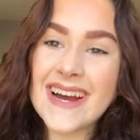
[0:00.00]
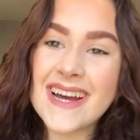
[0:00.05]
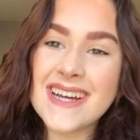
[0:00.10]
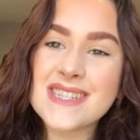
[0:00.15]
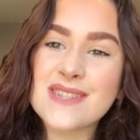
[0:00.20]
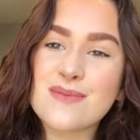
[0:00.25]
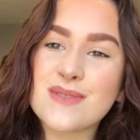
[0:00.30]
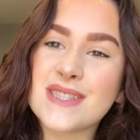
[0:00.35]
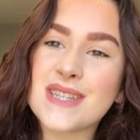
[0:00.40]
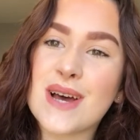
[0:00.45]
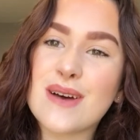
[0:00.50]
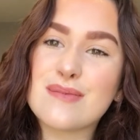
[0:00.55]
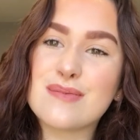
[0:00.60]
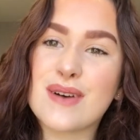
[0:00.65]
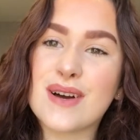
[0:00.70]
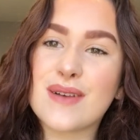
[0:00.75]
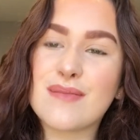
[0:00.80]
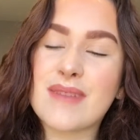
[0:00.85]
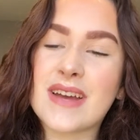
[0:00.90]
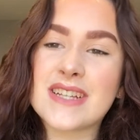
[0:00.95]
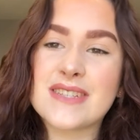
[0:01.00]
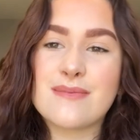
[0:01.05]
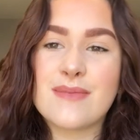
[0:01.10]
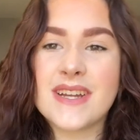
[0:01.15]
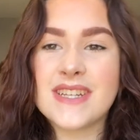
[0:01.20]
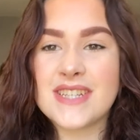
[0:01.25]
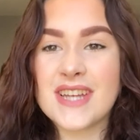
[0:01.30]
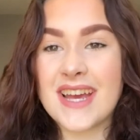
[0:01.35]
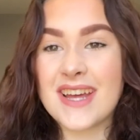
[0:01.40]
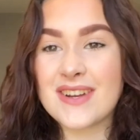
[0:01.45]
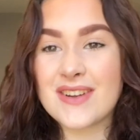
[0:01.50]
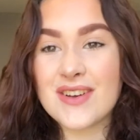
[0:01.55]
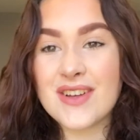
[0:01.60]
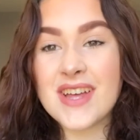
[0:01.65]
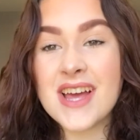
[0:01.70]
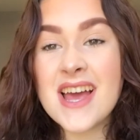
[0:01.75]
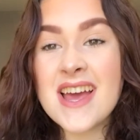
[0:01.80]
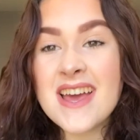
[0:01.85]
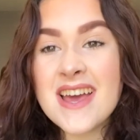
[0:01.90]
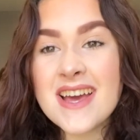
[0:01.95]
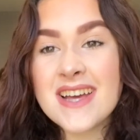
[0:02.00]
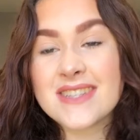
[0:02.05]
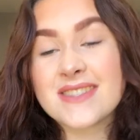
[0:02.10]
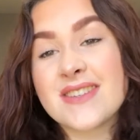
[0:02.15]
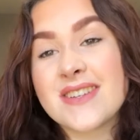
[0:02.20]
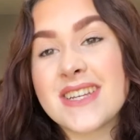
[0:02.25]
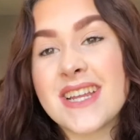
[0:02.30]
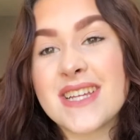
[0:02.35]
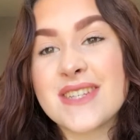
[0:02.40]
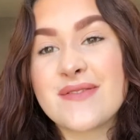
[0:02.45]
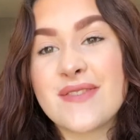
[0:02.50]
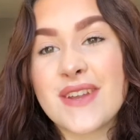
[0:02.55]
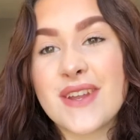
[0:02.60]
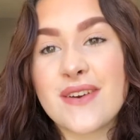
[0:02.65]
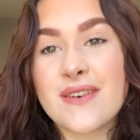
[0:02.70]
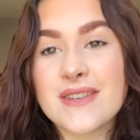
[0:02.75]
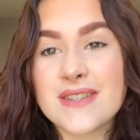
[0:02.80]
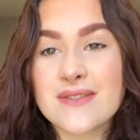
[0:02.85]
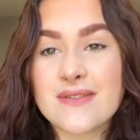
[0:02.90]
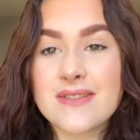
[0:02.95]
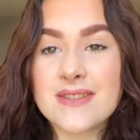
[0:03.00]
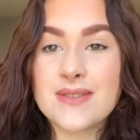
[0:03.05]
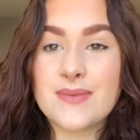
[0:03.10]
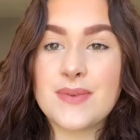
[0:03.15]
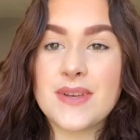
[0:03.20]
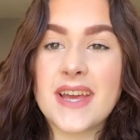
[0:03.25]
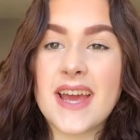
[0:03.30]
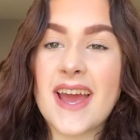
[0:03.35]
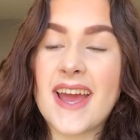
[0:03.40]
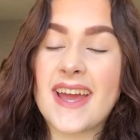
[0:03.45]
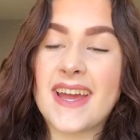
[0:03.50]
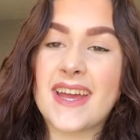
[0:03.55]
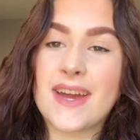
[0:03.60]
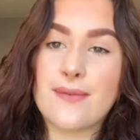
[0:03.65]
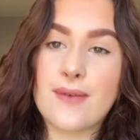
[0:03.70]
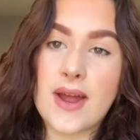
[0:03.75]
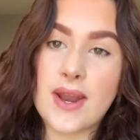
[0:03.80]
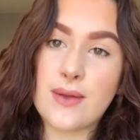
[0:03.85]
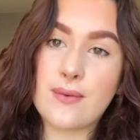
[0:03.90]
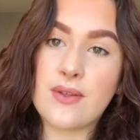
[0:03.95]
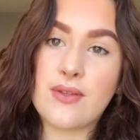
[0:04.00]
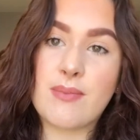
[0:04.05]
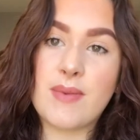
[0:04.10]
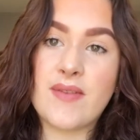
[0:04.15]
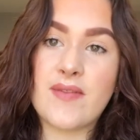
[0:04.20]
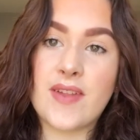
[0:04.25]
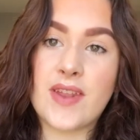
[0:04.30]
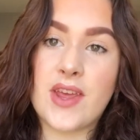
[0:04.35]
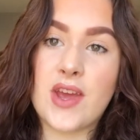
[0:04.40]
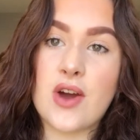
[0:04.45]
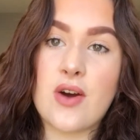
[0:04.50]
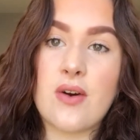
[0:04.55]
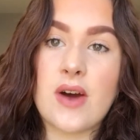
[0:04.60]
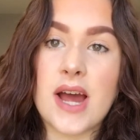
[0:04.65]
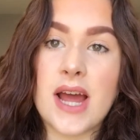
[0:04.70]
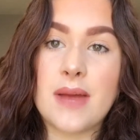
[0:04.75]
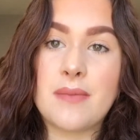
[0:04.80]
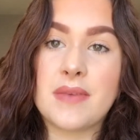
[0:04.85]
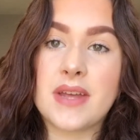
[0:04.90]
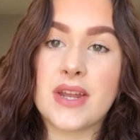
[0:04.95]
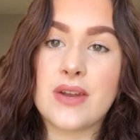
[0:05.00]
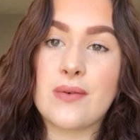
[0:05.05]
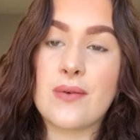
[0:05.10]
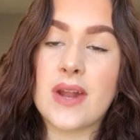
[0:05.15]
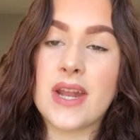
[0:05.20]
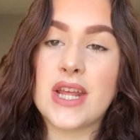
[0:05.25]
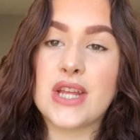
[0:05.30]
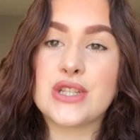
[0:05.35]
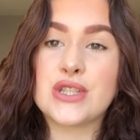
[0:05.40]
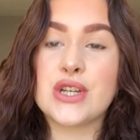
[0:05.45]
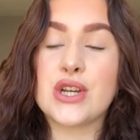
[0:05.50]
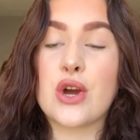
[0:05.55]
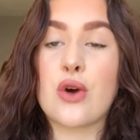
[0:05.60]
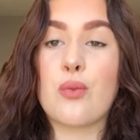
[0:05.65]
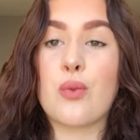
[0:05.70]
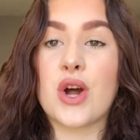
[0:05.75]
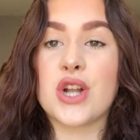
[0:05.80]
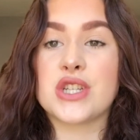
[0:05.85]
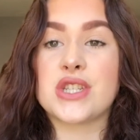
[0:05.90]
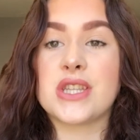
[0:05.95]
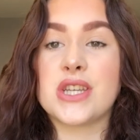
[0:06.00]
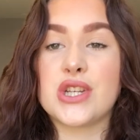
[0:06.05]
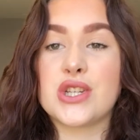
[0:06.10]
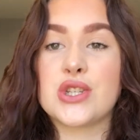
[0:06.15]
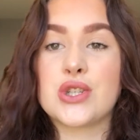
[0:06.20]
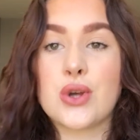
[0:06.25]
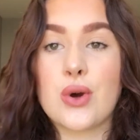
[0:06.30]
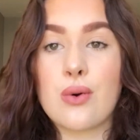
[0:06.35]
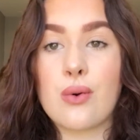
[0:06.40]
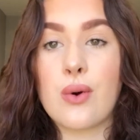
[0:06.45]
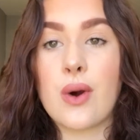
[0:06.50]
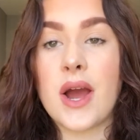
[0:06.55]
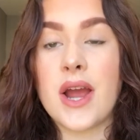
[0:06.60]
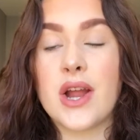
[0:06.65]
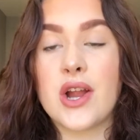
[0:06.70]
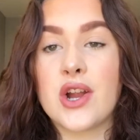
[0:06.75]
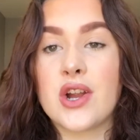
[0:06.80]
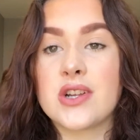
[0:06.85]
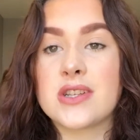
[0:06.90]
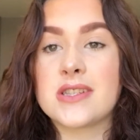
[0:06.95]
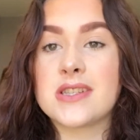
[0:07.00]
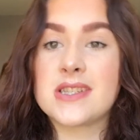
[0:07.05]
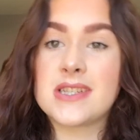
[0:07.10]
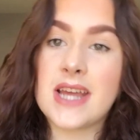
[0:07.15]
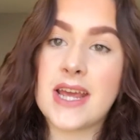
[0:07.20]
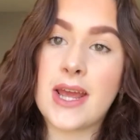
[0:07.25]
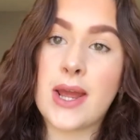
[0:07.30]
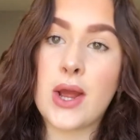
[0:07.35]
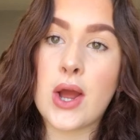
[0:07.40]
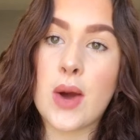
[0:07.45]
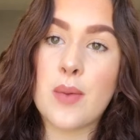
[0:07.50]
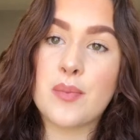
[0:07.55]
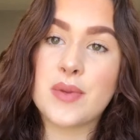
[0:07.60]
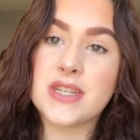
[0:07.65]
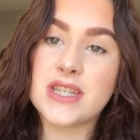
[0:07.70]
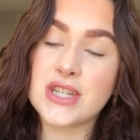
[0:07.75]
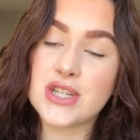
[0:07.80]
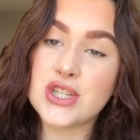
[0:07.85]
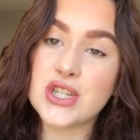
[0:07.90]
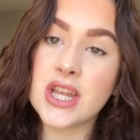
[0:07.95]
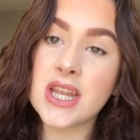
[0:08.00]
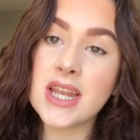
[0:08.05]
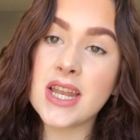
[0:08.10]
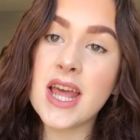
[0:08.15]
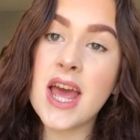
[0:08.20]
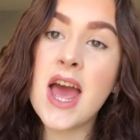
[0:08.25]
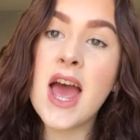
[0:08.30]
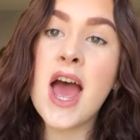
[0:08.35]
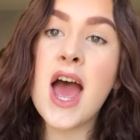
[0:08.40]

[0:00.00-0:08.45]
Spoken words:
guys, what's up? Welcome back to my channel. So today's video is going to be a get ready with me video. I'm getting ready to go watch the show choir state competition.